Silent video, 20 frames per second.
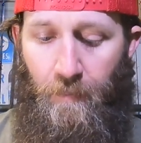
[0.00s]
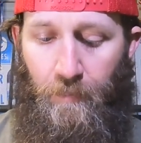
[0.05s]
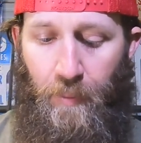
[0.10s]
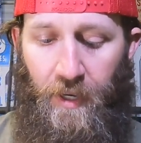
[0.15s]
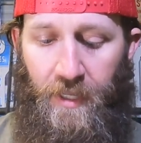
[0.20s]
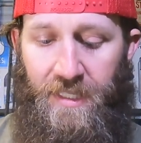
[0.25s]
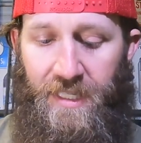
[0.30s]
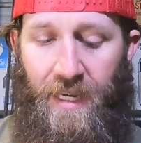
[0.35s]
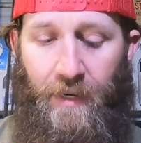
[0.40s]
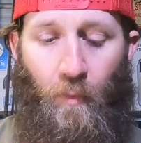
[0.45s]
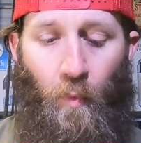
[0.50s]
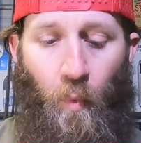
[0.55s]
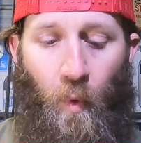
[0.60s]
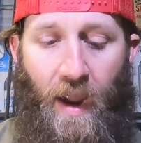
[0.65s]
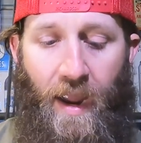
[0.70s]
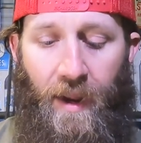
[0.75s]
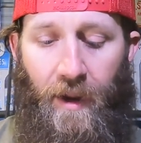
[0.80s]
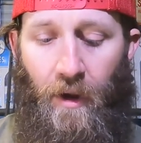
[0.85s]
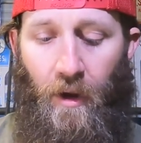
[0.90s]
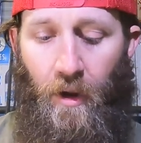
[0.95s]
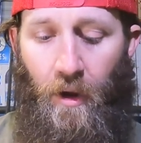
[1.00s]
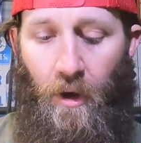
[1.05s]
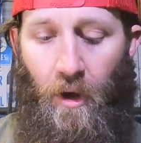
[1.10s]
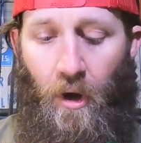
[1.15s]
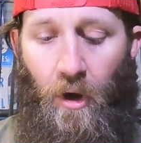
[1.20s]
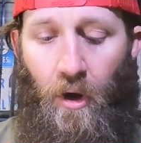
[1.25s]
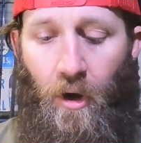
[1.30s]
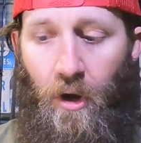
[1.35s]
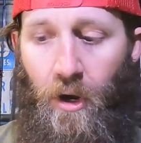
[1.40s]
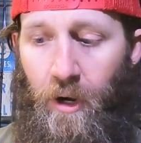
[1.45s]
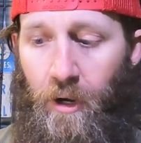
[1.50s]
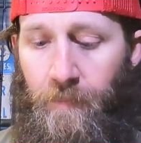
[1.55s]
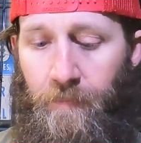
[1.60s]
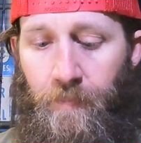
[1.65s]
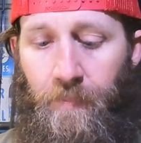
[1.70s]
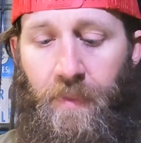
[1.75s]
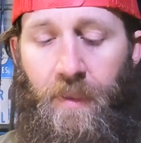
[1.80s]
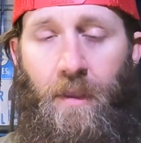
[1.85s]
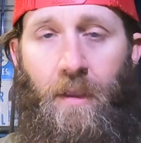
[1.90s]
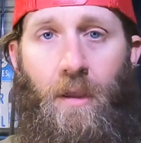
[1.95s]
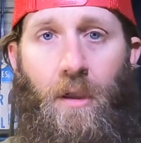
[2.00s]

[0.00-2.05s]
But it's like, where are